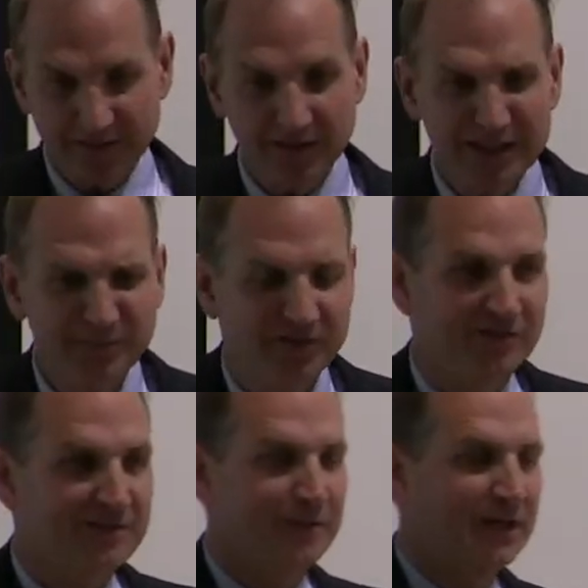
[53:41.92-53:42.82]
glimpses
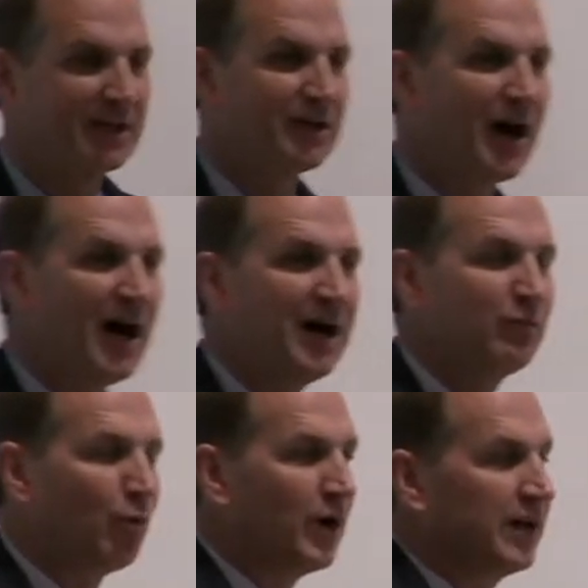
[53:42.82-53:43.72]
of what God
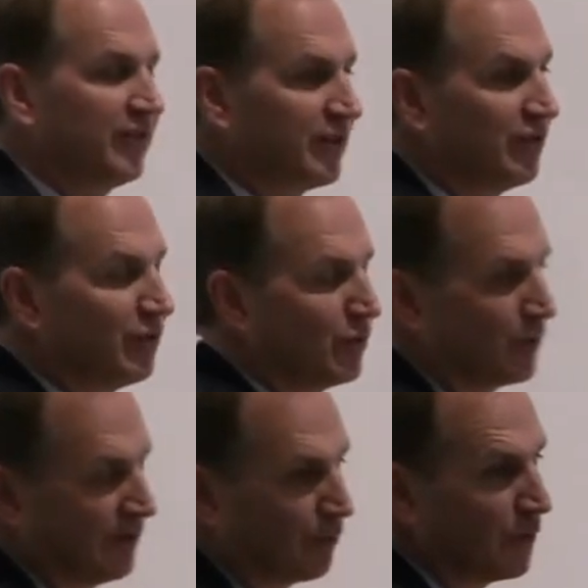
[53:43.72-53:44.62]
wants to do
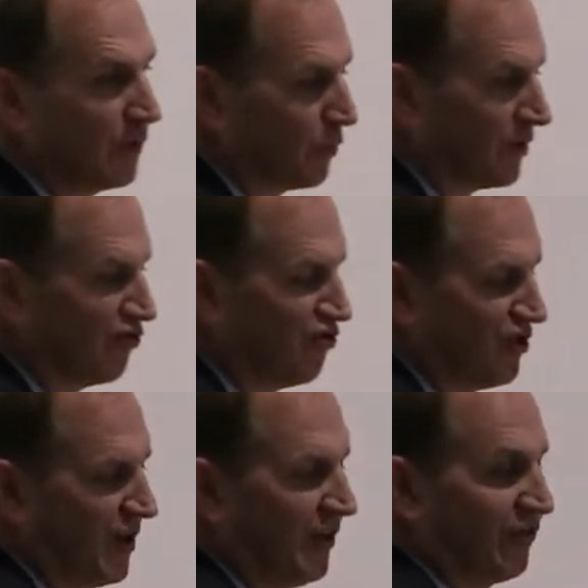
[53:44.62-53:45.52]
if we will
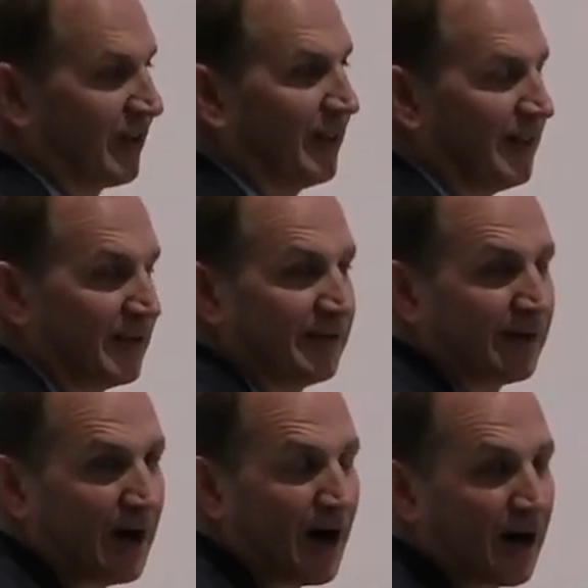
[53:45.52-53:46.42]
just
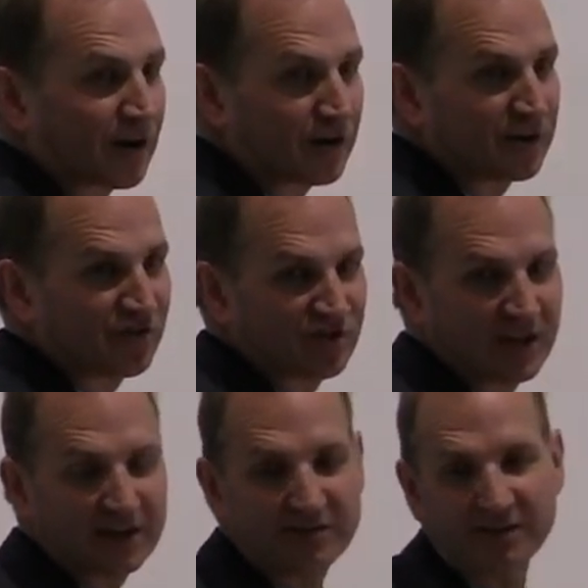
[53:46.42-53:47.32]
live our
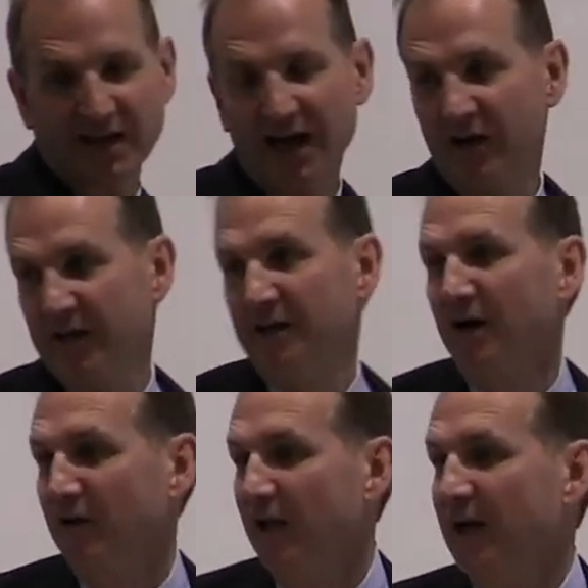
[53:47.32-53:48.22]
Christianity out in
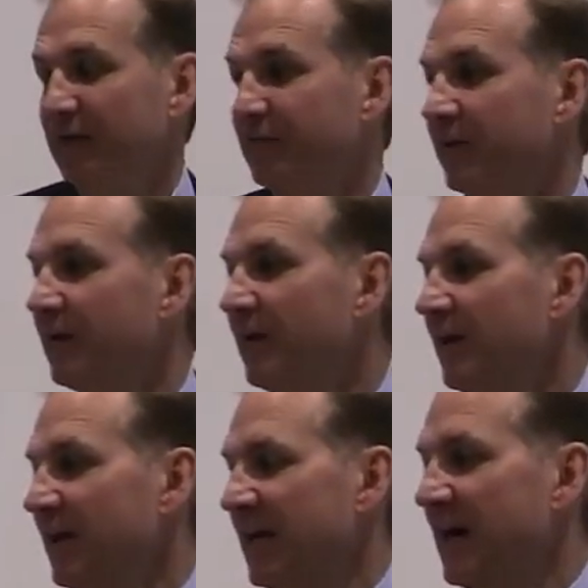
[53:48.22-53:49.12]
our lives
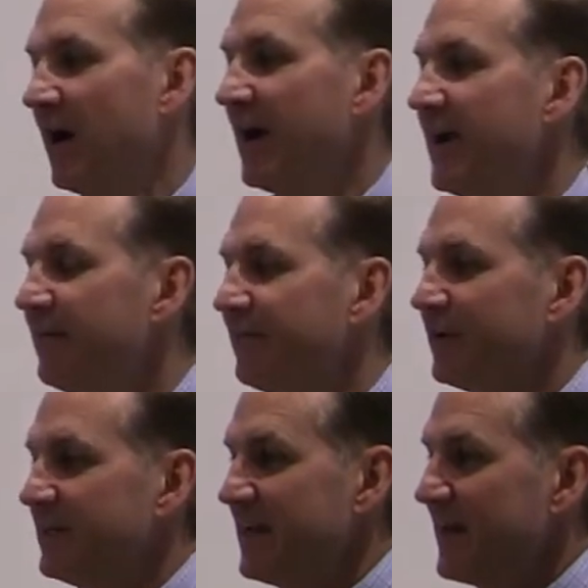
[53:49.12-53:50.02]
in our
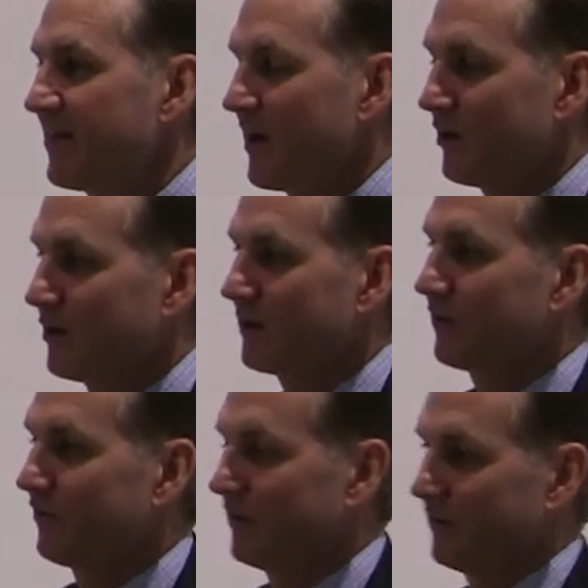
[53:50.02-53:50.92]
everyday
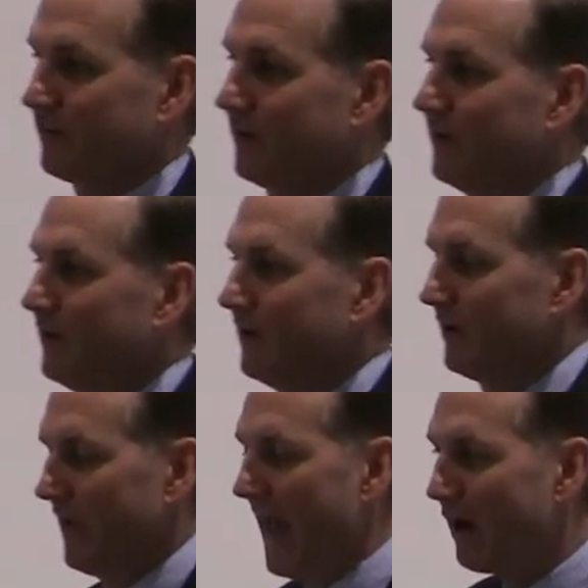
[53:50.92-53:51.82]
occurrences.
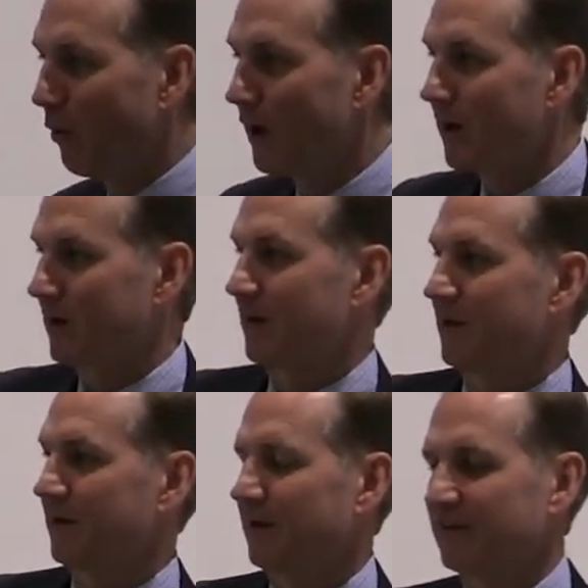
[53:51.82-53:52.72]
At
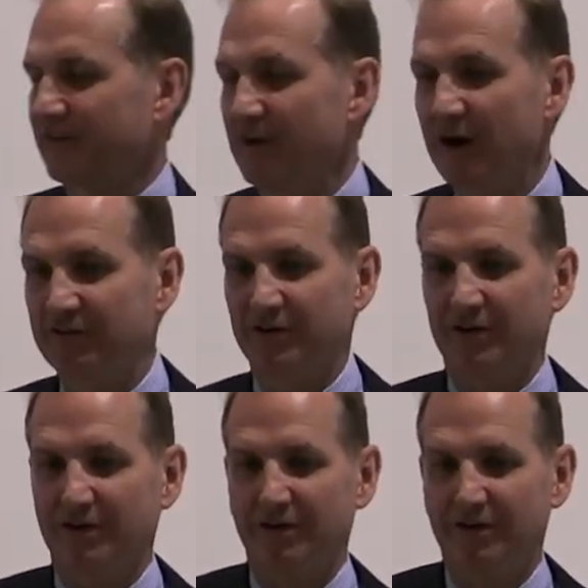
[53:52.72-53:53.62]
work as a doctor,
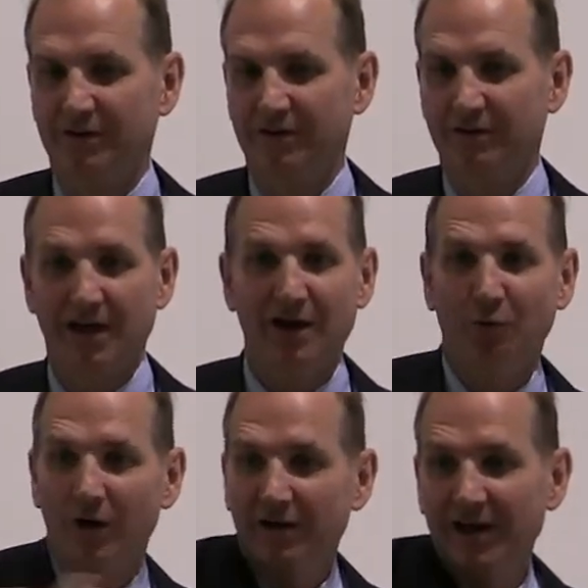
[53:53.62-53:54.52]
at
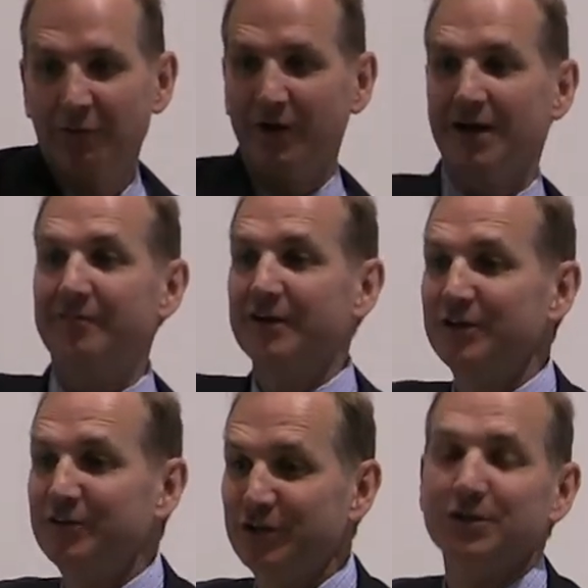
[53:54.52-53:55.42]
work at whatever
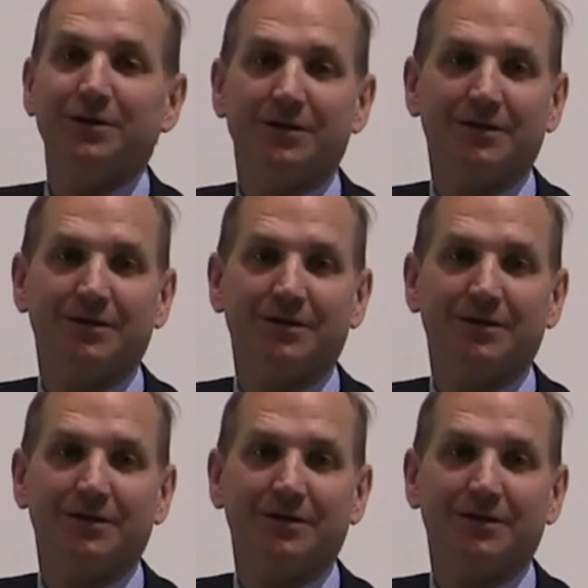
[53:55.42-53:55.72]
you do.